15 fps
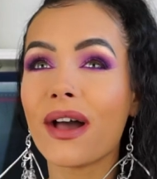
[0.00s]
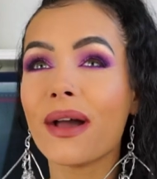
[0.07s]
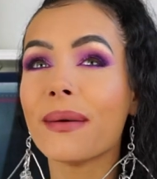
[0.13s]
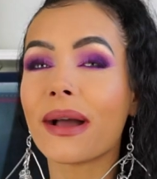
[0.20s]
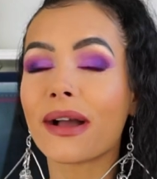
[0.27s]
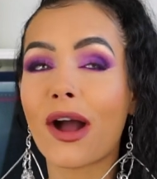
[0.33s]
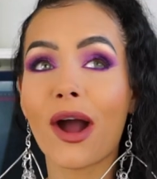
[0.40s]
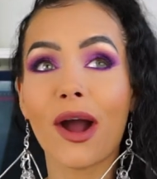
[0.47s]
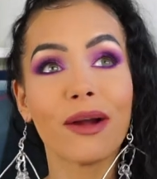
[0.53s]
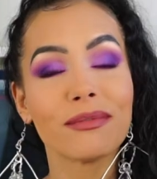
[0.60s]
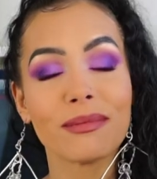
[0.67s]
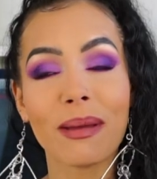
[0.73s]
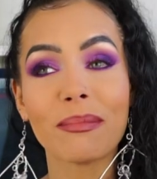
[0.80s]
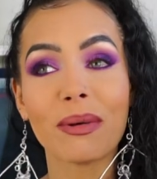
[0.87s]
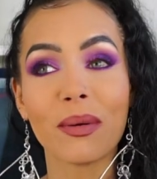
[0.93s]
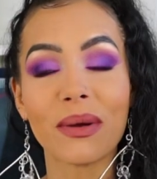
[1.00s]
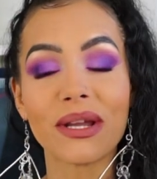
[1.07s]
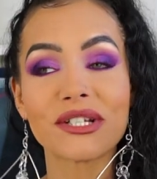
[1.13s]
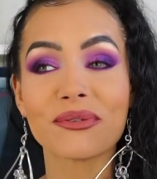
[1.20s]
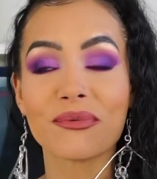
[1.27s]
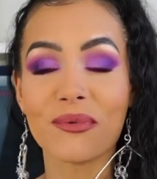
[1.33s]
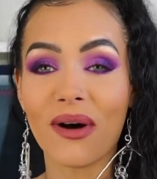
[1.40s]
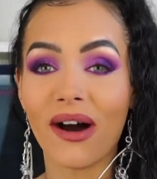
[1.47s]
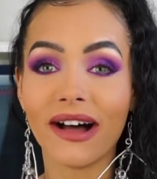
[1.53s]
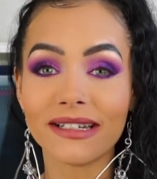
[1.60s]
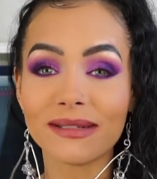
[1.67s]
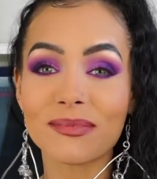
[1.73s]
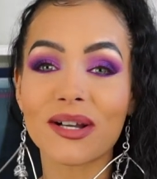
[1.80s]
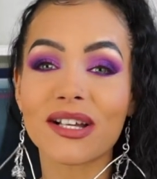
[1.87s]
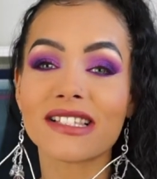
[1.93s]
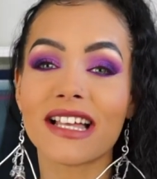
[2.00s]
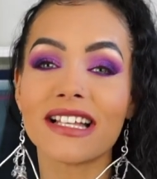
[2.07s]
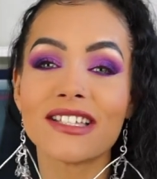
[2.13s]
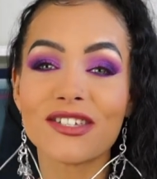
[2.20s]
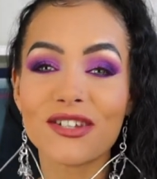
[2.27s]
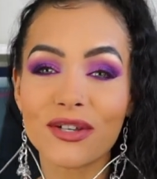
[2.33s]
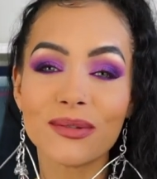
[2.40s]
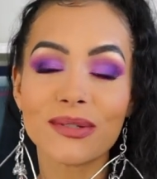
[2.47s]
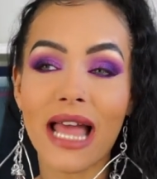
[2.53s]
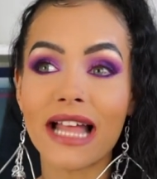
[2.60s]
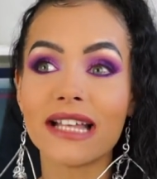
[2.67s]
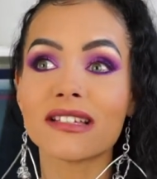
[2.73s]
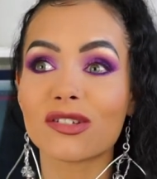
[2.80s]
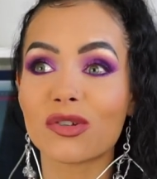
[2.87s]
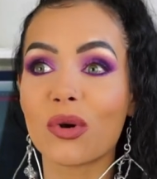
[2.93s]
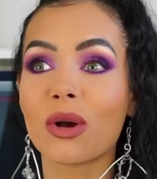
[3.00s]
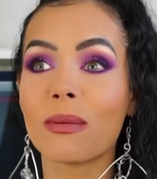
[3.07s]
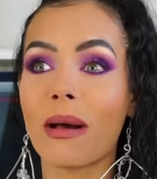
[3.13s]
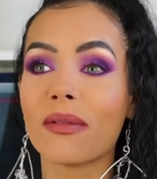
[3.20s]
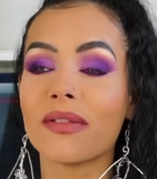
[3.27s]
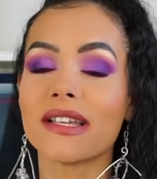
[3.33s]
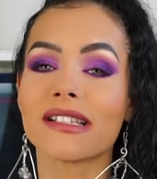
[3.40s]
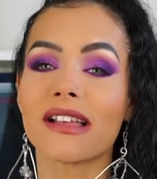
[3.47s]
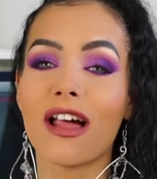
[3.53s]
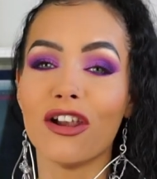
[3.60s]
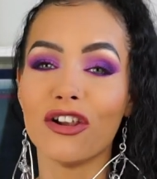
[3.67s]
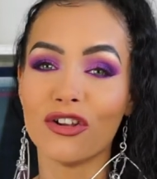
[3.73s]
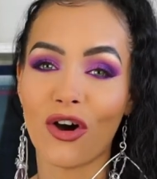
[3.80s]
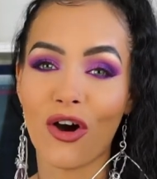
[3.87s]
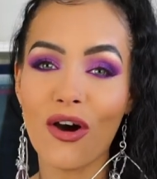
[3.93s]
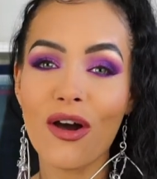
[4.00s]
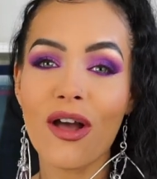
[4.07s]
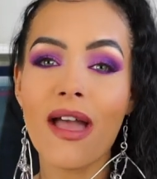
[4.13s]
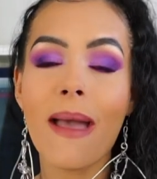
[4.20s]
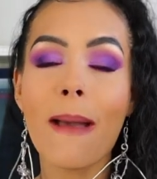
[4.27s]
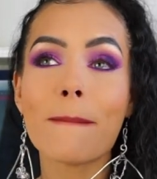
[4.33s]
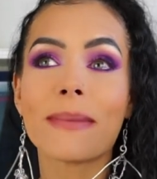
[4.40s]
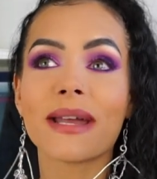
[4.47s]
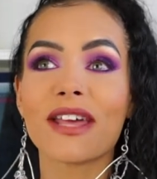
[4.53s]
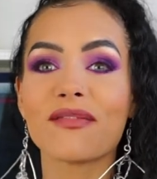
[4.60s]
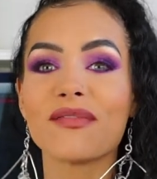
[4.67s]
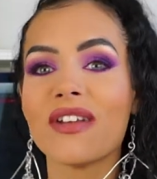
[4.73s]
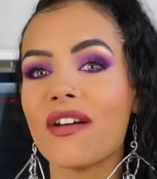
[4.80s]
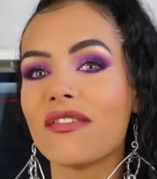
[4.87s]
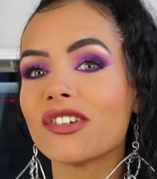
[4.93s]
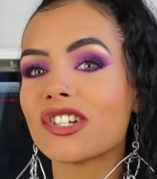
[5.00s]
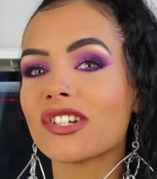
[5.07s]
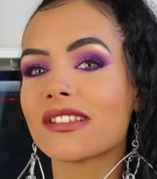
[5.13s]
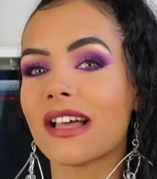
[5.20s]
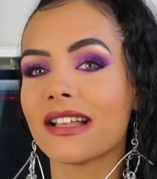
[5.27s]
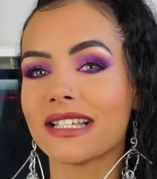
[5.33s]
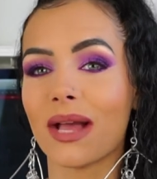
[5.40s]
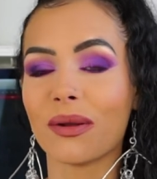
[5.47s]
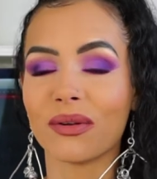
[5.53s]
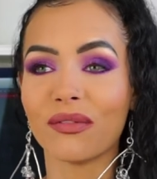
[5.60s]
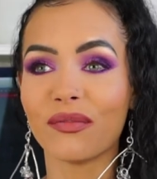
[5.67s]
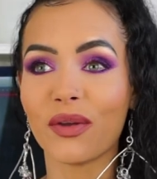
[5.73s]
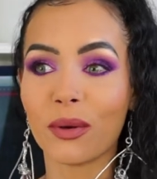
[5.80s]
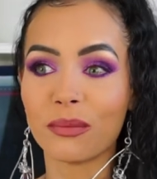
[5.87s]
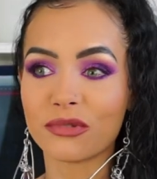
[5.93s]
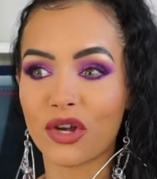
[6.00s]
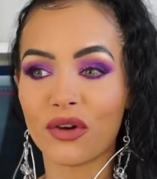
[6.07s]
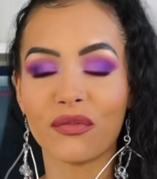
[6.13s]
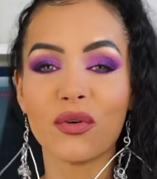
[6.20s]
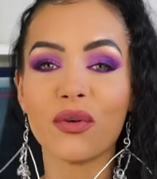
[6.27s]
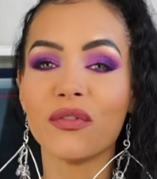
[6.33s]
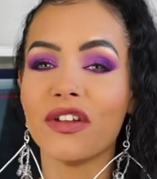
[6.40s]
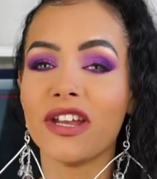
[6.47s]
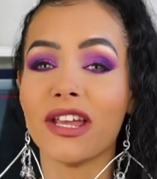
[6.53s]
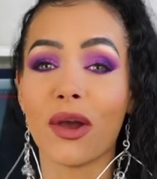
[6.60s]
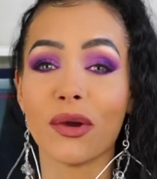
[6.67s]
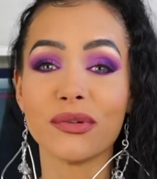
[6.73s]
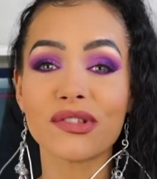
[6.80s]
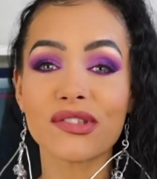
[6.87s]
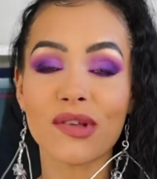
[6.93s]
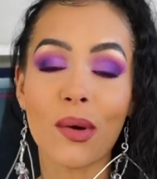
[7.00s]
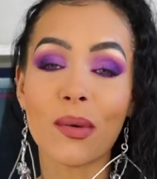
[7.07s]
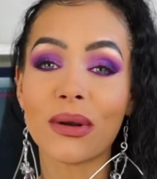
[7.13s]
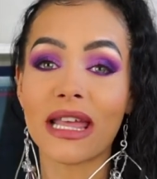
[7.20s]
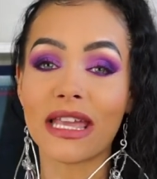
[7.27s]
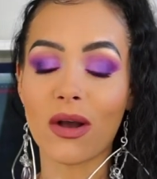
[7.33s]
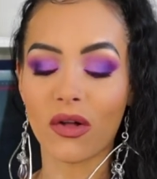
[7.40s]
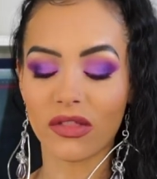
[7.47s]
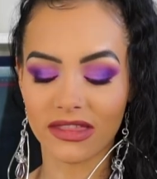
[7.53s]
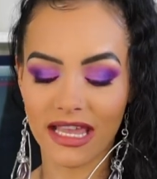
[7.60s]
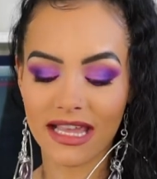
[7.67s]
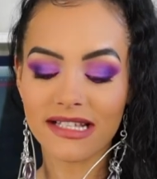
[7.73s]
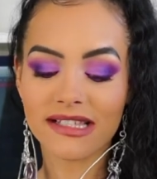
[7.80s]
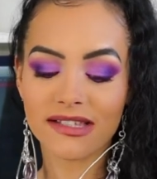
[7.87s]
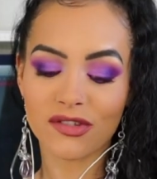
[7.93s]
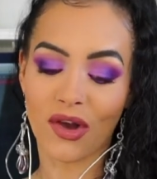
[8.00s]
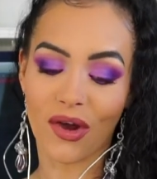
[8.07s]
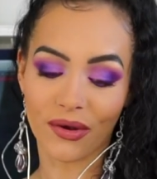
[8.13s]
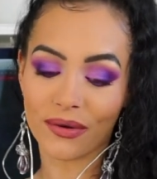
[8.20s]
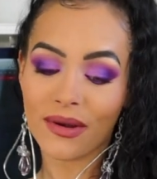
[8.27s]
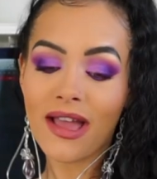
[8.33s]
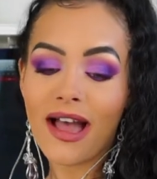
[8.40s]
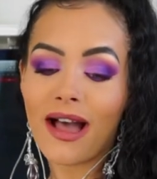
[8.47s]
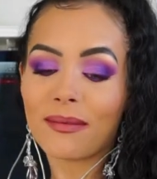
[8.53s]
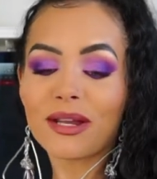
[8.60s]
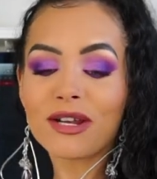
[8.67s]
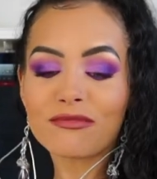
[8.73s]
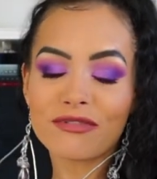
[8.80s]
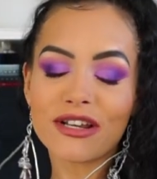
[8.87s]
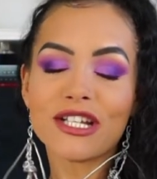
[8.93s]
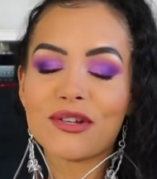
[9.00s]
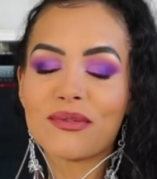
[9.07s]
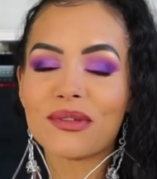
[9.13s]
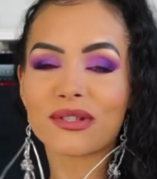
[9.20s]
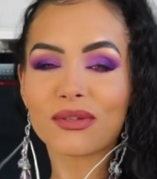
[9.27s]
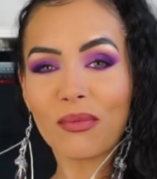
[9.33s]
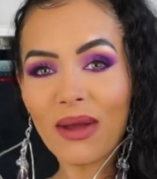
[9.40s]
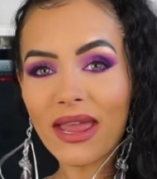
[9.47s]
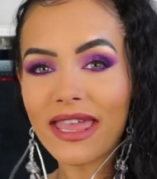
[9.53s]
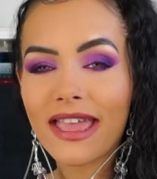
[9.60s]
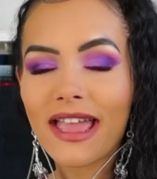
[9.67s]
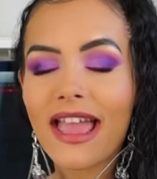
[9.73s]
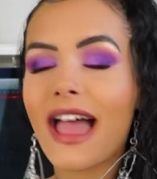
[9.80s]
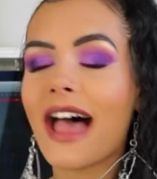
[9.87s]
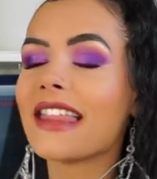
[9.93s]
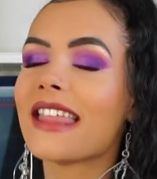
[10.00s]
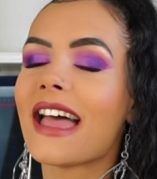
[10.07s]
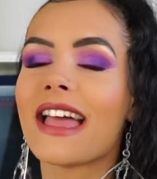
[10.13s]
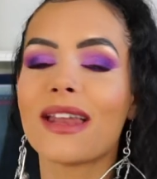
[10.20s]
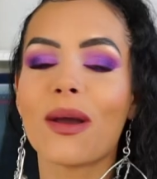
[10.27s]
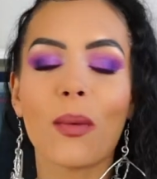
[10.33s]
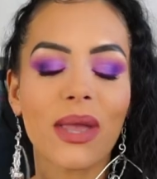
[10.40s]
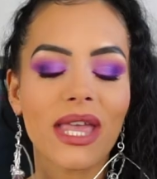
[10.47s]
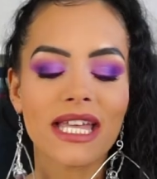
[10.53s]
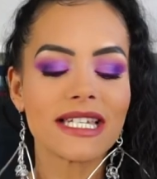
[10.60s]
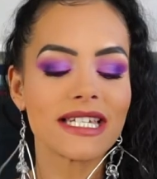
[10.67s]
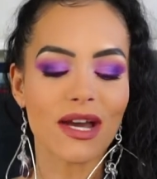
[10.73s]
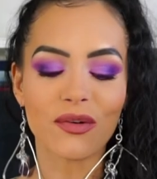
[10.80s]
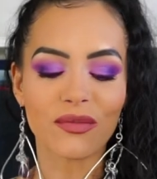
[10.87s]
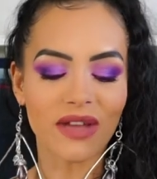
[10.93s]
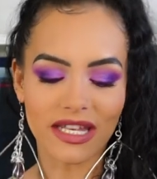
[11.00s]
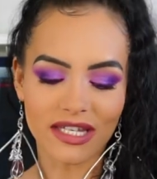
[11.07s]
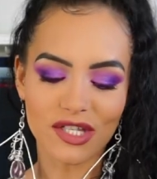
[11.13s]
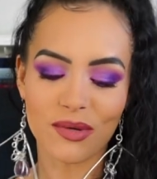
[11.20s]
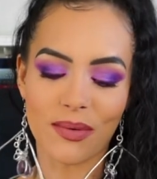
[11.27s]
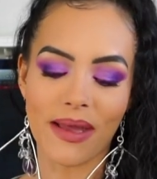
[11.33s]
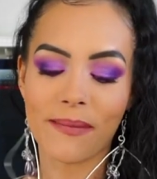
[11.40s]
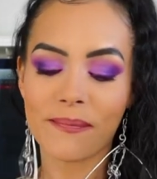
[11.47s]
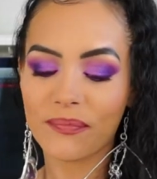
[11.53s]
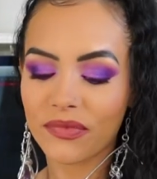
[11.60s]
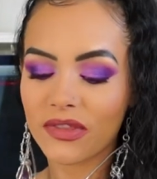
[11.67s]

I can't remember which one because I do tend to talk about this a lot, but I've never just sat down and filmed a full video solely on this. So I'm going to read you the tweet and then we can delve into it.